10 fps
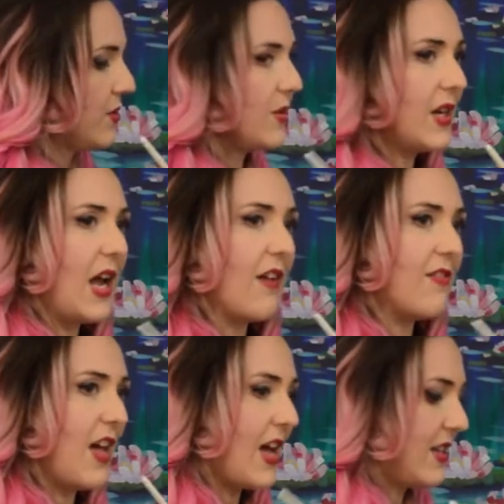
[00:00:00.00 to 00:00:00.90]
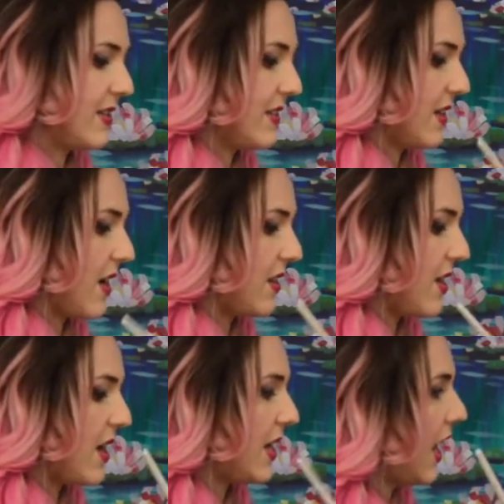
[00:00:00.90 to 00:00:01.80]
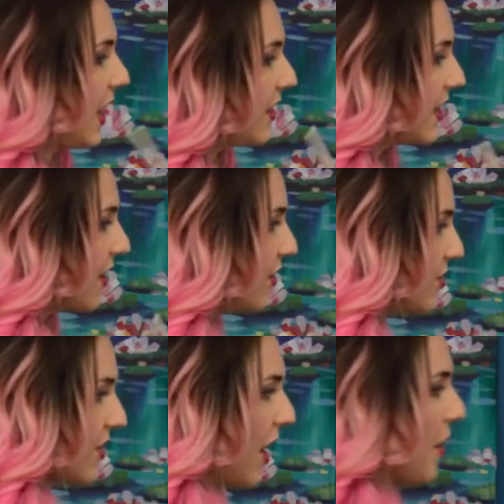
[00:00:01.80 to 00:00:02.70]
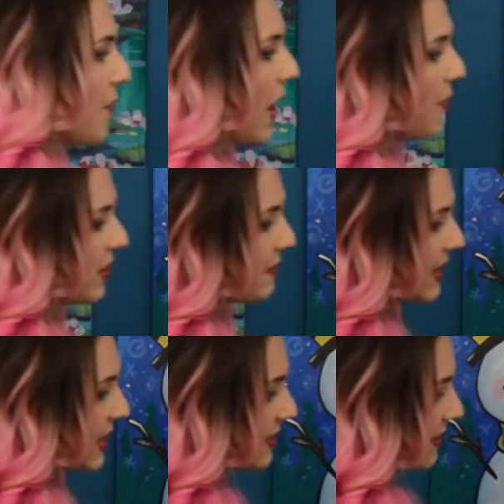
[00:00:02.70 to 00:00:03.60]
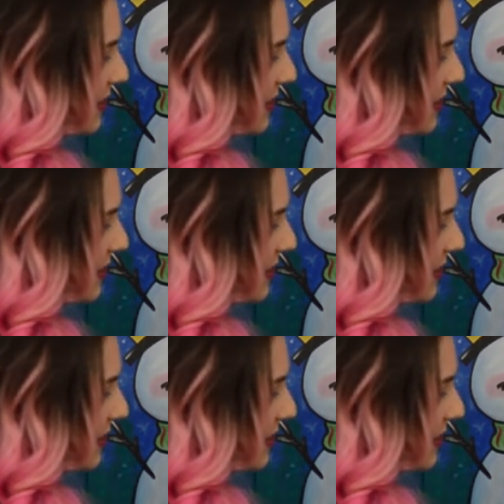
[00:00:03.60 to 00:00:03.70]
Gonna have that skyline, and I think I want to make it